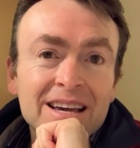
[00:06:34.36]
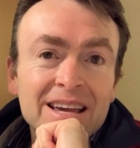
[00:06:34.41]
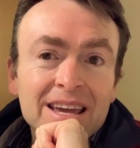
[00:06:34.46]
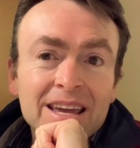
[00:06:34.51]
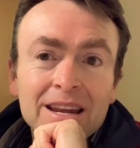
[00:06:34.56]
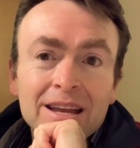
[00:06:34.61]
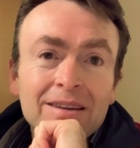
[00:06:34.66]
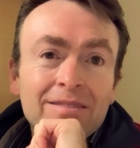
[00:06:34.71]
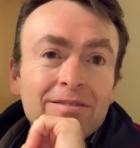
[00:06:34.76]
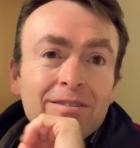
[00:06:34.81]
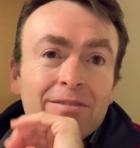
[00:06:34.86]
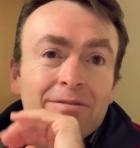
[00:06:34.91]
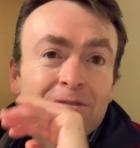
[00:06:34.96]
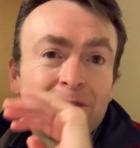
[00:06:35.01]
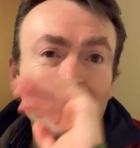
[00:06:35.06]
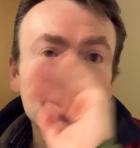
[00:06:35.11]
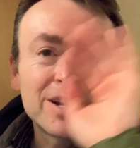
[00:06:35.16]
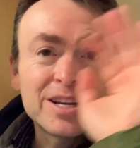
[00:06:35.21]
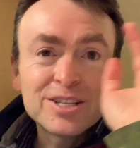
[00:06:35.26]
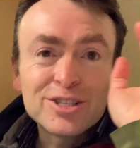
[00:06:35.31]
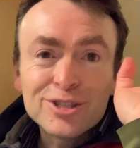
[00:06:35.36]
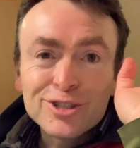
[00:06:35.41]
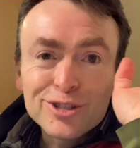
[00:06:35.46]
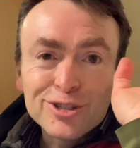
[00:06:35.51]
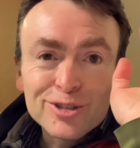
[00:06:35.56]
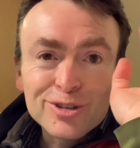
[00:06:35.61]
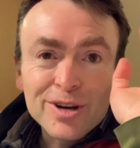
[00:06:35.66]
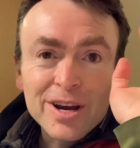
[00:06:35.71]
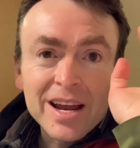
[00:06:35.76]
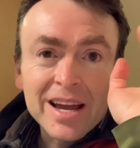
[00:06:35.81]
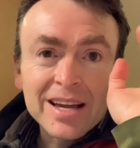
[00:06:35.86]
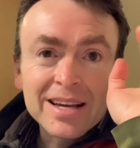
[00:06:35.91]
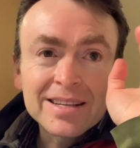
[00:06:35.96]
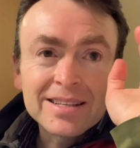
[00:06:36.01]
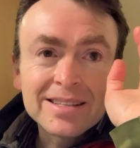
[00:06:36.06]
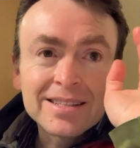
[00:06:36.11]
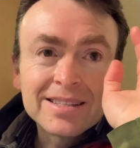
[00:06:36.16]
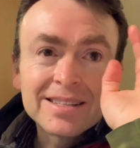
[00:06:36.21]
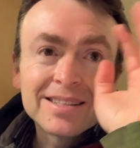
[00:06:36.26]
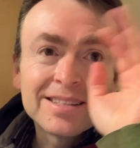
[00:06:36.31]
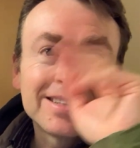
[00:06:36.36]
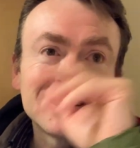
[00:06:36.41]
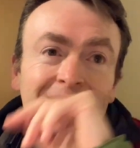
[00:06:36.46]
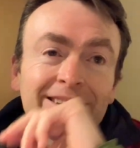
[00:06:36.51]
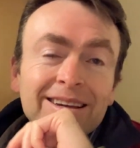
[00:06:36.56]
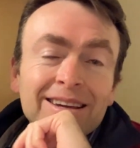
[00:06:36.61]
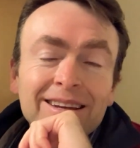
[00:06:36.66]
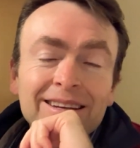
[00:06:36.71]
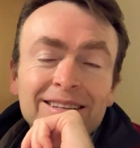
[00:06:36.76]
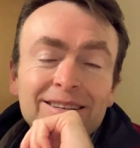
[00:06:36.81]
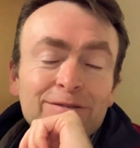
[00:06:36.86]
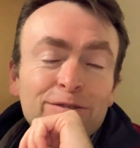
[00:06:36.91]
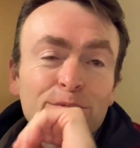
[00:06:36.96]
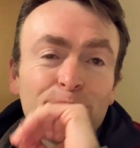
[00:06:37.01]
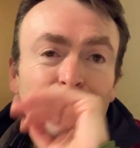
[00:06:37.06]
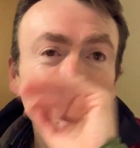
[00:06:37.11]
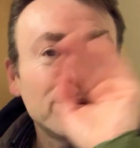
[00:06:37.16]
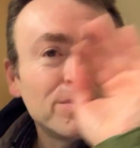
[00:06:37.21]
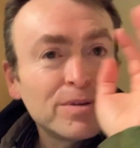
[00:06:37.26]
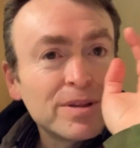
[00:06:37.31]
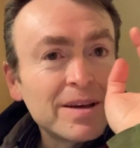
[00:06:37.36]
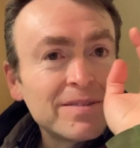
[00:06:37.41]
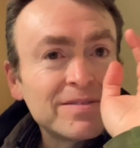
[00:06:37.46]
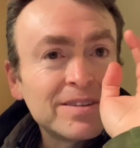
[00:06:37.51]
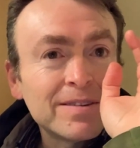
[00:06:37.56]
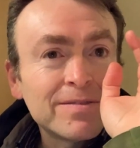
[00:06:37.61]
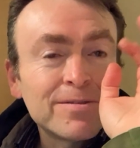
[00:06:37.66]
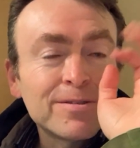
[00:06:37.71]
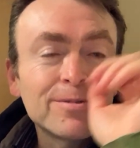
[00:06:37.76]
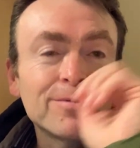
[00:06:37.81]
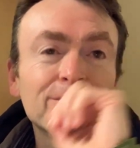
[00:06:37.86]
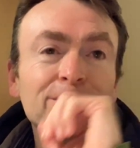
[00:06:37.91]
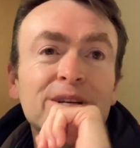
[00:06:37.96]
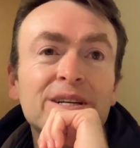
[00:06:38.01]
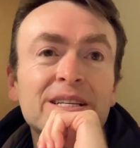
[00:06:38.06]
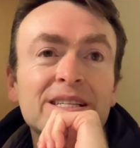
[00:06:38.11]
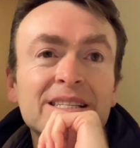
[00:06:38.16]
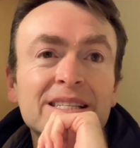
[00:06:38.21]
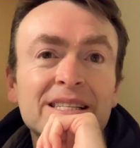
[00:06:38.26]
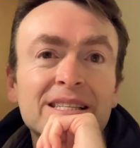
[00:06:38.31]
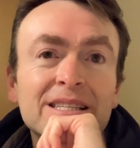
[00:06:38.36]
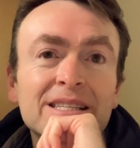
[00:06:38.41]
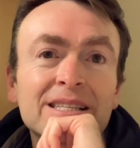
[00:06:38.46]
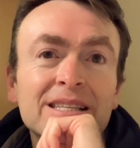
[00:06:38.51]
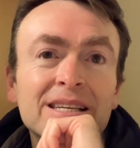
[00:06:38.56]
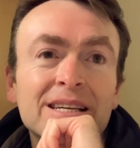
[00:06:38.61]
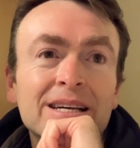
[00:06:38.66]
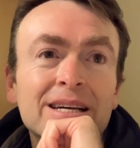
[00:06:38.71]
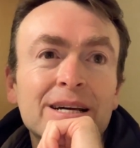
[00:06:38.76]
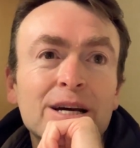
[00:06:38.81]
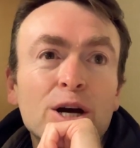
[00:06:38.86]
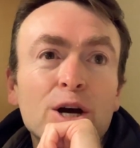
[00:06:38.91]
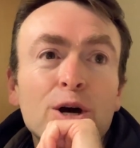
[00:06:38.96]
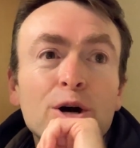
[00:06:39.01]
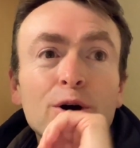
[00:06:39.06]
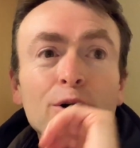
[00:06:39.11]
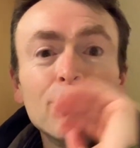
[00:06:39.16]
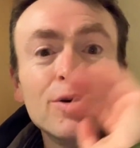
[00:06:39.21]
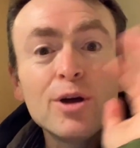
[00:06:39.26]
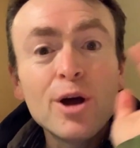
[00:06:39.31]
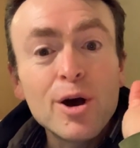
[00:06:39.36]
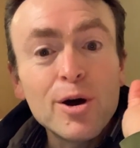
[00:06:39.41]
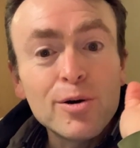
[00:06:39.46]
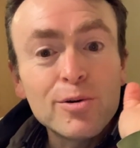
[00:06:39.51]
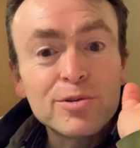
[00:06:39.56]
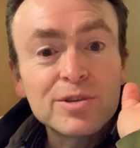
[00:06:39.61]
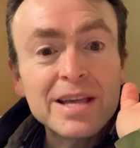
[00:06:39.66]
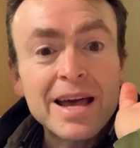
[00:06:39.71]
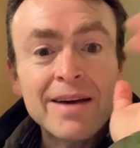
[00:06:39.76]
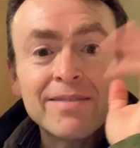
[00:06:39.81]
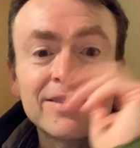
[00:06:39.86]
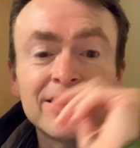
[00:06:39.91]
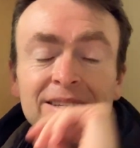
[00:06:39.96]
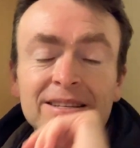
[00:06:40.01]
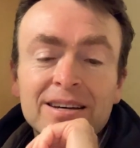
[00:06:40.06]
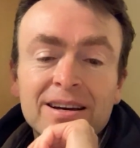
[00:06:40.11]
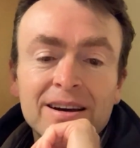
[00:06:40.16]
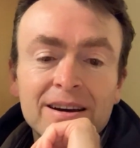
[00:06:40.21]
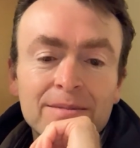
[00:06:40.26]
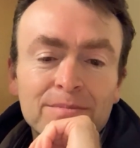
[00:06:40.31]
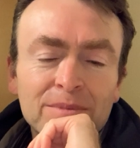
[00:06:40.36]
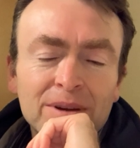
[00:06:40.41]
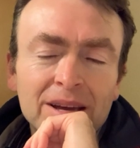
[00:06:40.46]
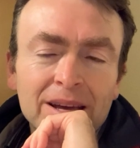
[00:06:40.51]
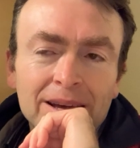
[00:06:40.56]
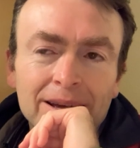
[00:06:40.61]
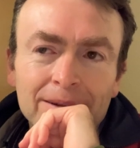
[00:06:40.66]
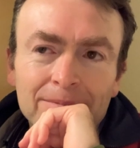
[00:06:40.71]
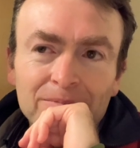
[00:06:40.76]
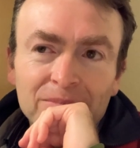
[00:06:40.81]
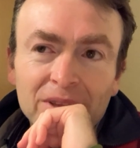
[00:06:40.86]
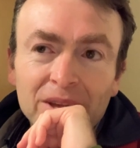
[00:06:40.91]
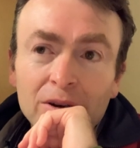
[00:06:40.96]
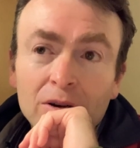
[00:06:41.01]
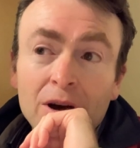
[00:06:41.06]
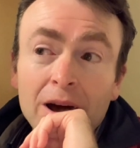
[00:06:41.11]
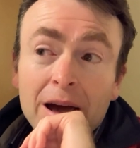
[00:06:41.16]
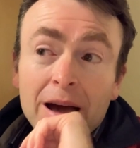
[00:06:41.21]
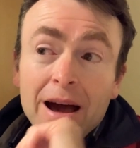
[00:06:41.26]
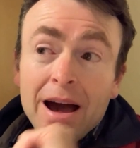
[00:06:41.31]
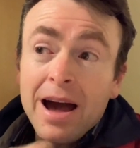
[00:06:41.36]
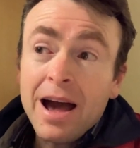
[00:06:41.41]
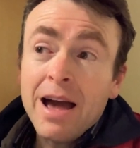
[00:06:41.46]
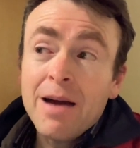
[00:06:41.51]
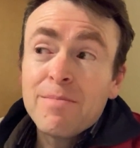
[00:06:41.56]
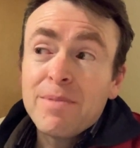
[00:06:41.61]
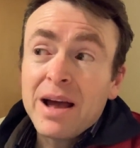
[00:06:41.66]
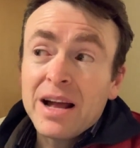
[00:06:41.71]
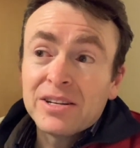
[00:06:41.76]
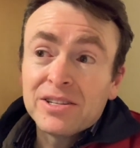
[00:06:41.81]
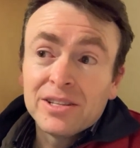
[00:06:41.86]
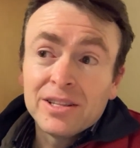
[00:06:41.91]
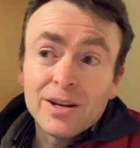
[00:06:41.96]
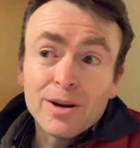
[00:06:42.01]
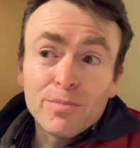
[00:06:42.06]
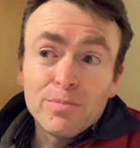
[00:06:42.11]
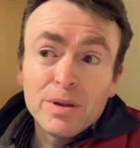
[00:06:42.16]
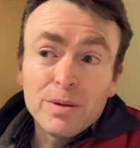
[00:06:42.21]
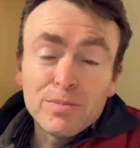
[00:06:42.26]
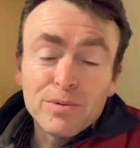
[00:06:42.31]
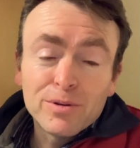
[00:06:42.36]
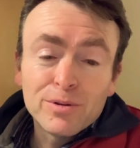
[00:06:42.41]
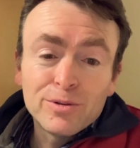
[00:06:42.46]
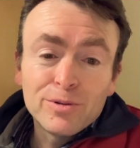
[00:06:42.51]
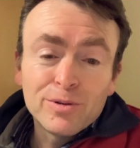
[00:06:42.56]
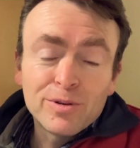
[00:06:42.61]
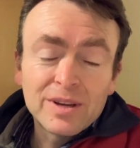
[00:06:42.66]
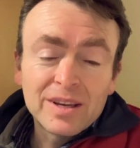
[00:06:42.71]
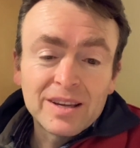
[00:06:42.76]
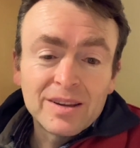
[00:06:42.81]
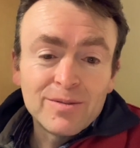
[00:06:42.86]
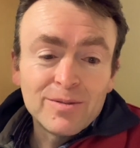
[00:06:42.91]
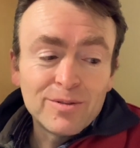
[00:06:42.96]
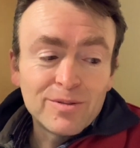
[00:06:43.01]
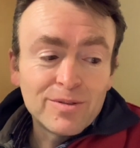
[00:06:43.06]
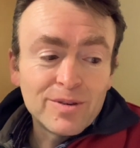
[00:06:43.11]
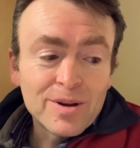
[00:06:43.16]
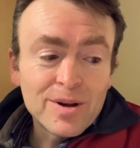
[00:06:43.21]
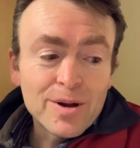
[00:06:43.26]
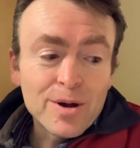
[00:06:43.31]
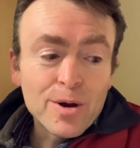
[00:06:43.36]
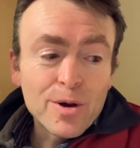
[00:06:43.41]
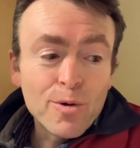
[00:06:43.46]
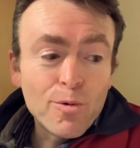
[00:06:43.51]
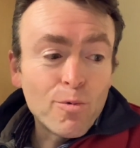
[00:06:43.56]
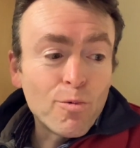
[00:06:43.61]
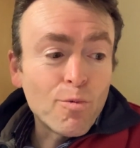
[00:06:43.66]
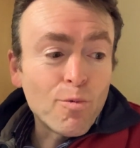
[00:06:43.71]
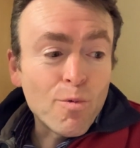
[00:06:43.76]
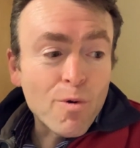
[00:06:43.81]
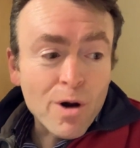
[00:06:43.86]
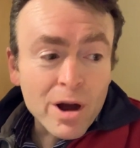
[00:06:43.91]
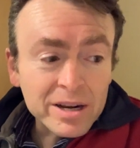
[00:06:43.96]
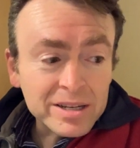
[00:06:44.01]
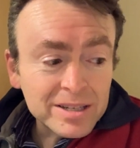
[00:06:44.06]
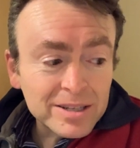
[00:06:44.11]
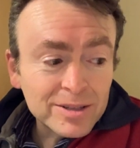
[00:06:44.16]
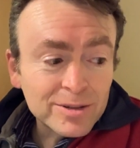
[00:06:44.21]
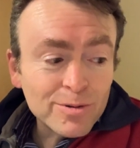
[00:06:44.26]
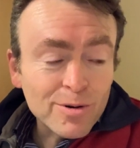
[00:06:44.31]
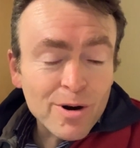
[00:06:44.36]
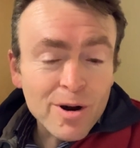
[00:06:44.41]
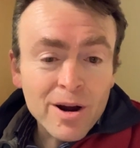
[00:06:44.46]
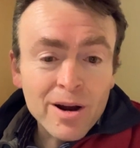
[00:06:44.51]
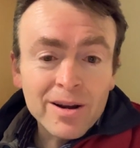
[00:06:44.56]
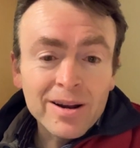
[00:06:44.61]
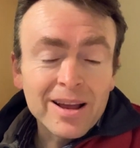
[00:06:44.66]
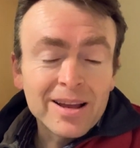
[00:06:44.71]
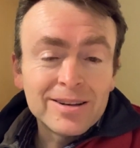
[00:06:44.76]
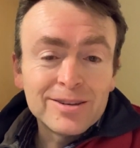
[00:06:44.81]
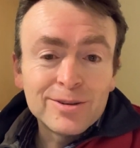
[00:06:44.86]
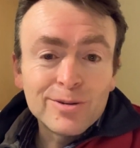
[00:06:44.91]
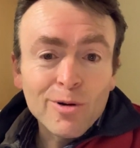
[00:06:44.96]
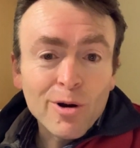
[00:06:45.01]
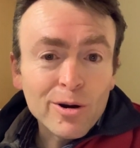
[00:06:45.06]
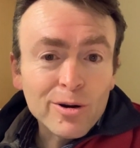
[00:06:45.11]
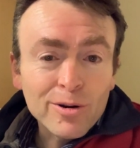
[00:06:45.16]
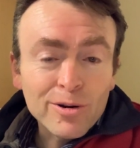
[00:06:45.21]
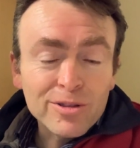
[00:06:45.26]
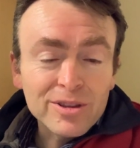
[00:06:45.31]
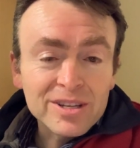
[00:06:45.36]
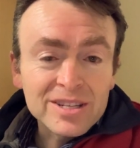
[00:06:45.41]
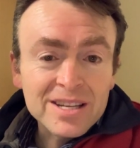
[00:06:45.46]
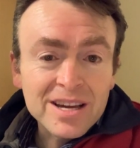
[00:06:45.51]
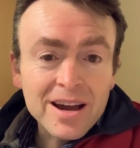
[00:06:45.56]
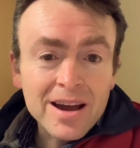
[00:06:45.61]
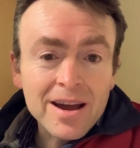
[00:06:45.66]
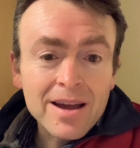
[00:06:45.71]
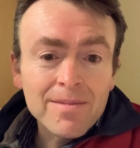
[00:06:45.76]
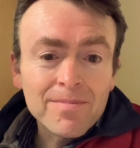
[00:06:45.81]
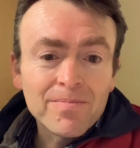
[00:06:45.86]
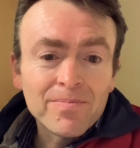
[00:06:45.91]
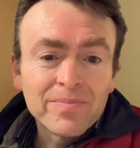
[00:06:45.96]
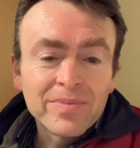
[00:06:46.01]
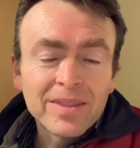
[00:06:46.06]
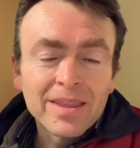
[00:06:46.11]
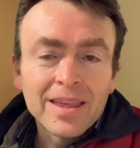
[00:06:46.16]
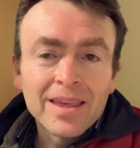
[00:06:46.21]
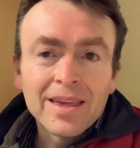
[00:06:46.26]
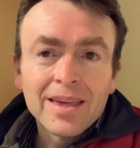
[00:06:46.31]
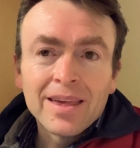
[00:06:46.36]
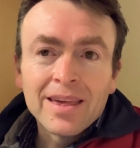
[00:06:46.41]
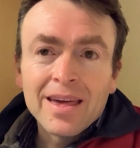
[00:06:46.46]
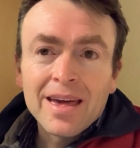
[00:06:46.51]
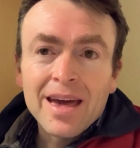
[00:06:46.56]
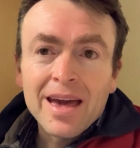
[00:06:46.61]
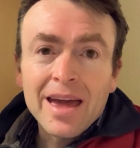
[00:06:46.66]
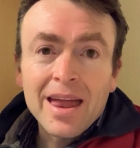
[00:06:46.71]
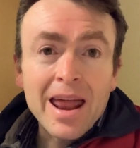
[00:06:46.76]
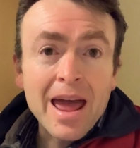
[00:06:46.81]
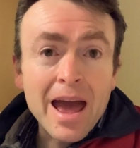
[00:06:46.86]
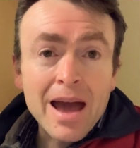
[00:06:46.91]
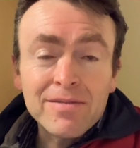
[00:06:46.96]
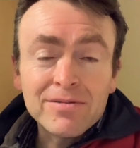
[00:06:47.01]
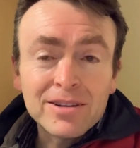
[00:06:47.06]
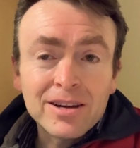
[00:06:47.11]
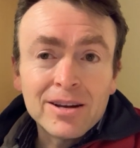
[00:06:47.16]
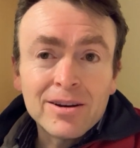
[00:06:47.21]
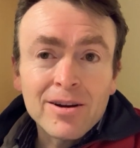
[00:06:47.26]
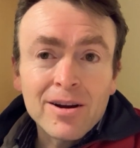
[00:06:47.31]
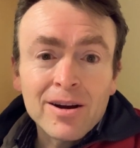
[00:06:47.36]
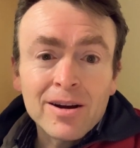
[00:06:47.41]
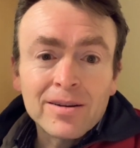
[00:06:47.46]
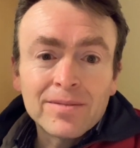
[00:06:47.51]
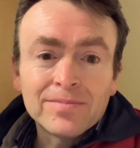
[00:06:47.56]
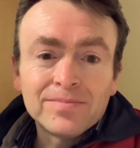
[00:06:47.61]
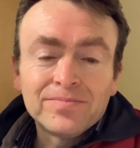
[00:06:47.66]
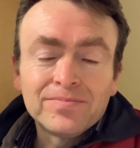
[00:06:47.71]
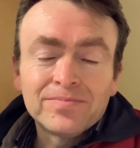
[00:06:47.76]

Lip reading: And they have various strengths. And different people have different reasons. Who knows half the time? You know, I imagine there are people who want to do art all the time and have done art.